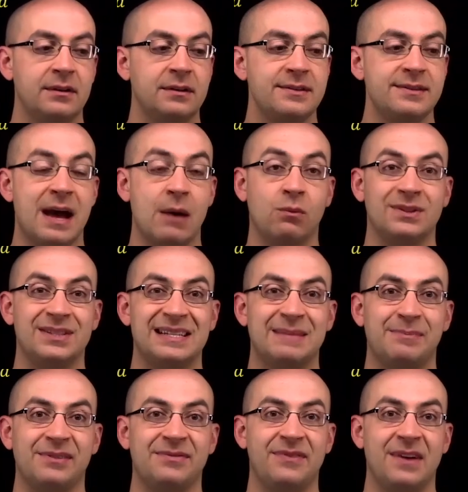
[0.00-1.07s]
That will
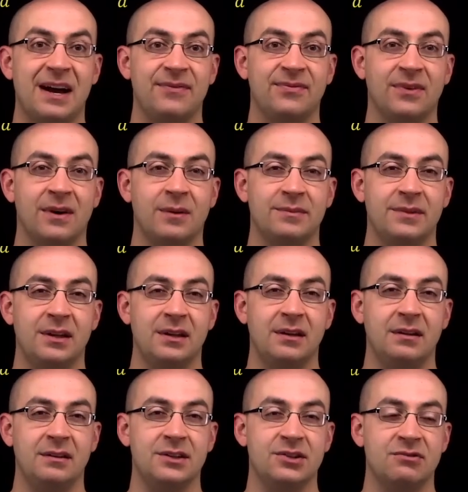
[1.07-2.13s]
simplify from
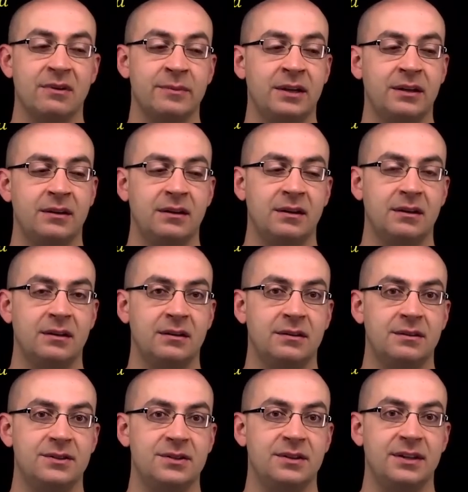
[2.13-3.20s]
the discriminant
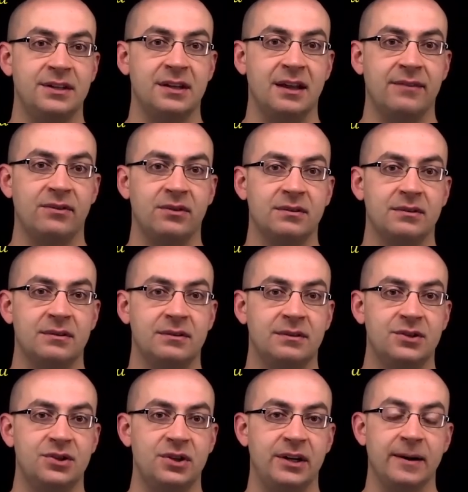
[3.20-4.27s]
to this level
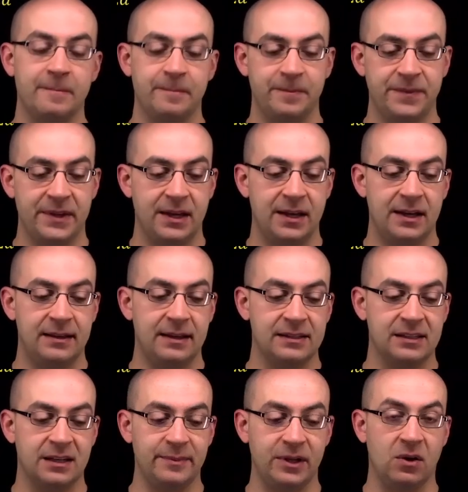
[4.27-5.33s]
to here. And that's
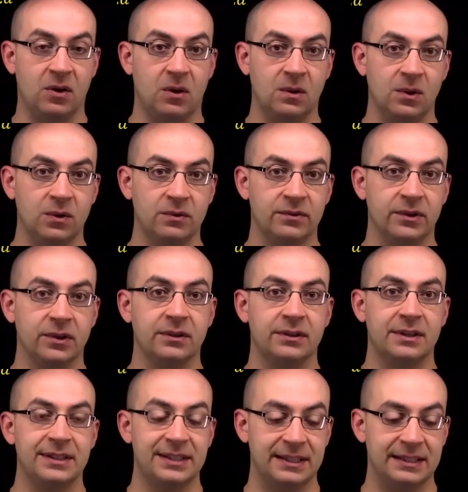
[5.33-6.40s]
going to be all over
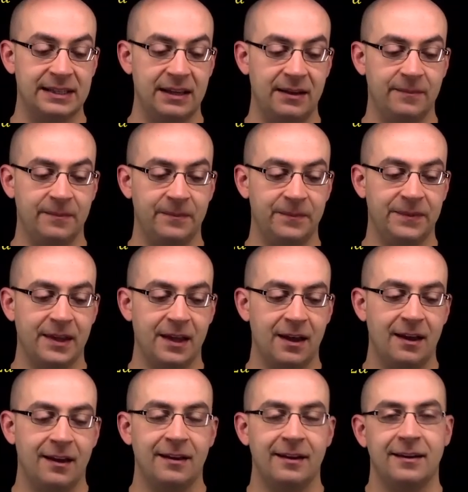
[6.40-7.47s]
16.
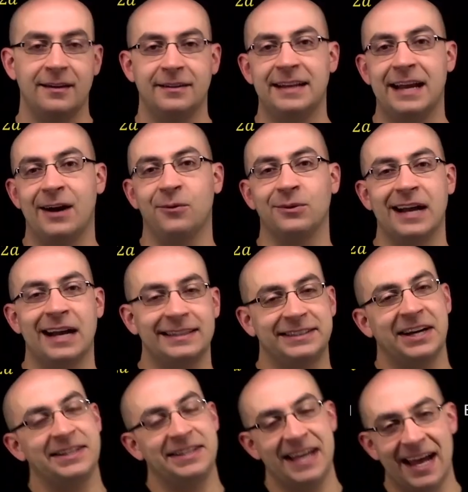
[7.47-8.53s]
Now, we're not
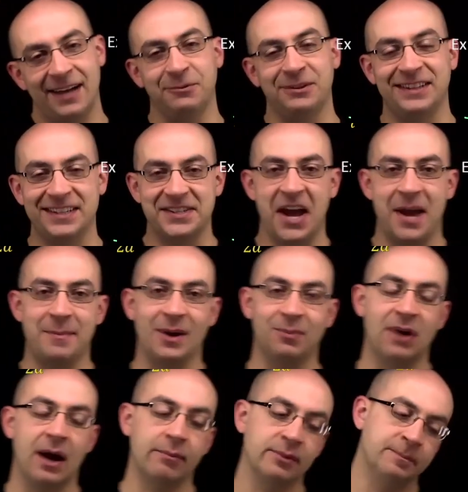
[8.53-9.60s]
done yet with this nightmare
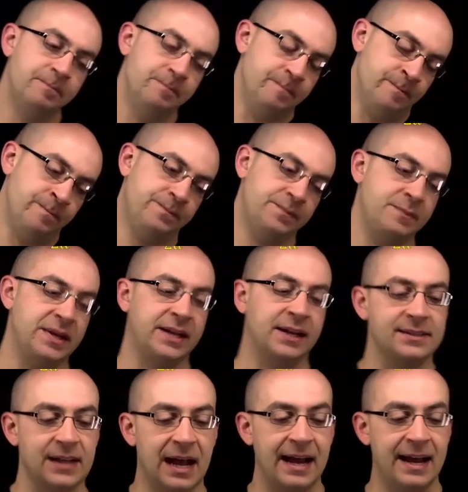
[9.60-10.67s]
problem
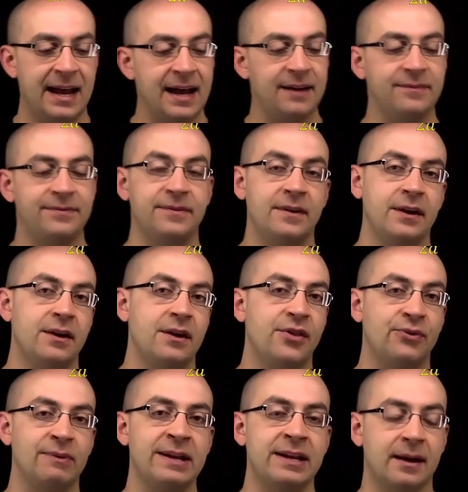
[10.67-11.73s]
because I have
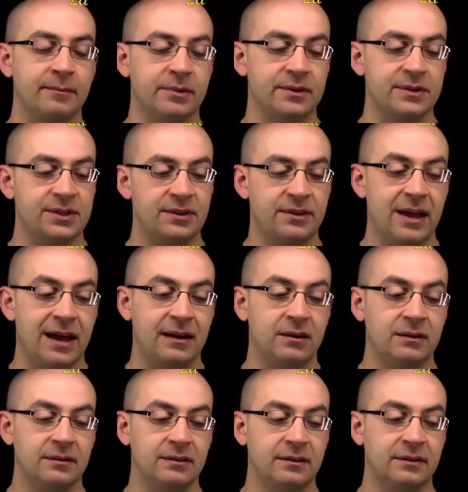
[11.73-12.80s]
3 numbers
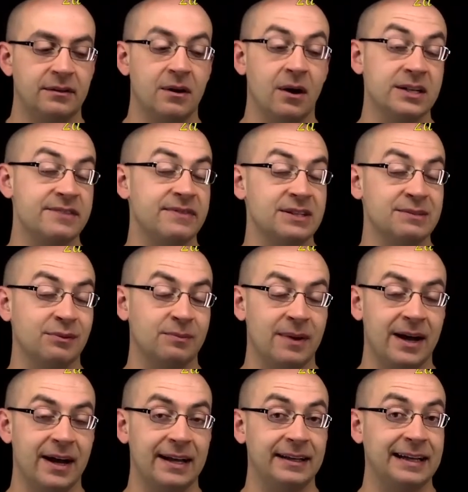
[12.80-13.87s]
that are divisible
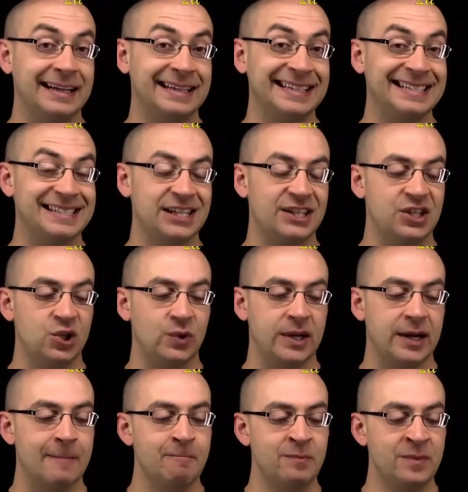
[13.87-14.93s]
by at least a 2 here.